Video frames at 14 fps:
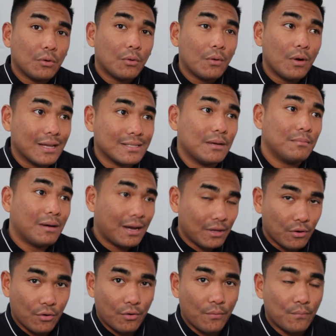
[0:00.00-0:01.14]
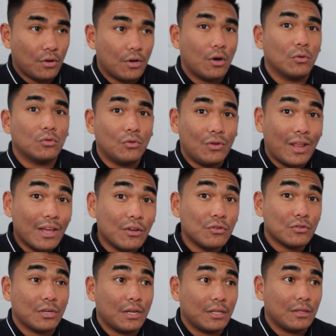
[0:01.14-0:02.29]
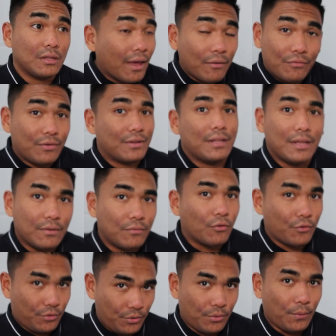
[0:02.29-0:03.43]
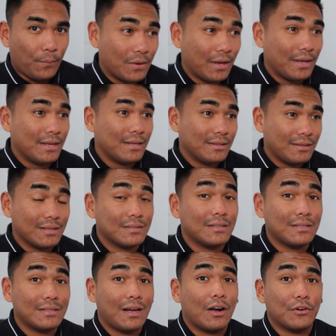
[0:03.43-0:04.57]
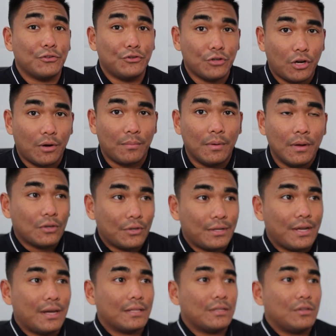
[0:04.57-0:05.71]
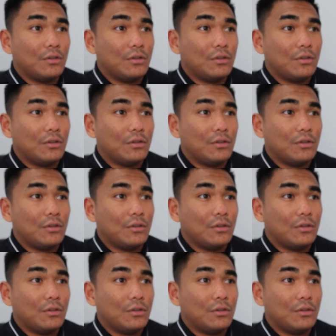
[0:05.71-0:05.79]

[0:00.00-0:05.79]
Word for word: you as a buyer, you know, to negotiate everything for you. Okay, that is our job, so that